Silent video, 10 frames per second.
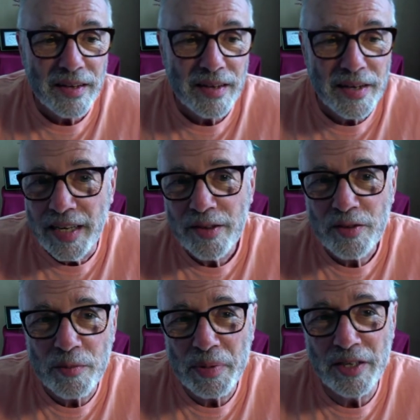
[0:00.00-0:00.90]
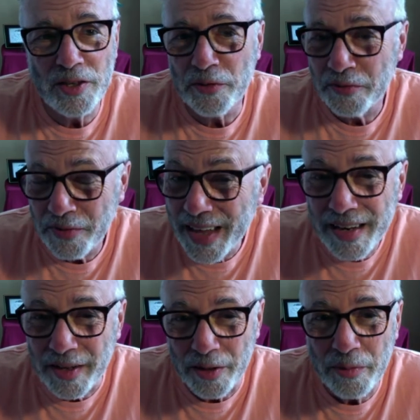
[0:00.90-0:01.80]
needs to be
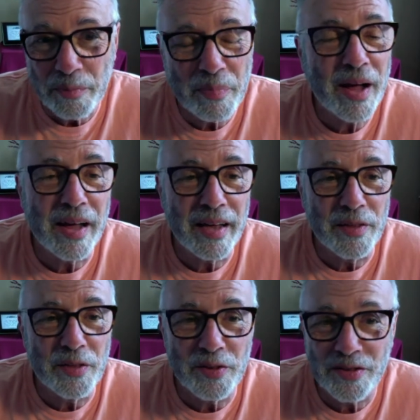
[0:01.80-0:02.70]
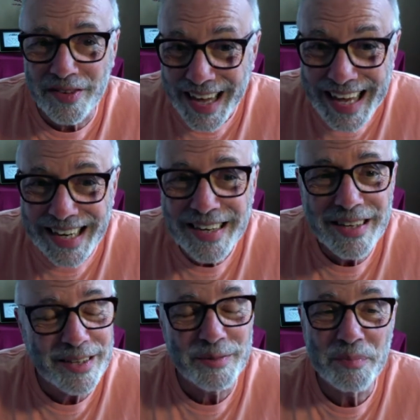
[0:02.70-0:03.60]
defended by the state,
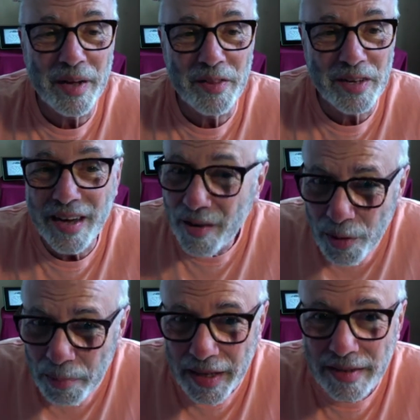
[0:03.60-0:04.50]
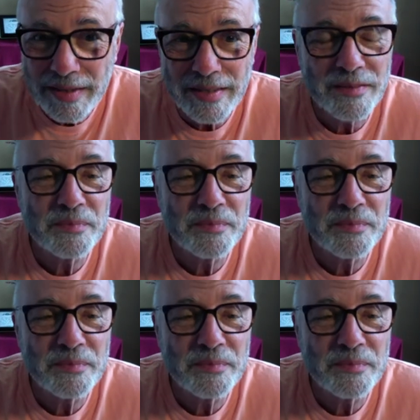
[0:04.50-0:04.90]
by the government,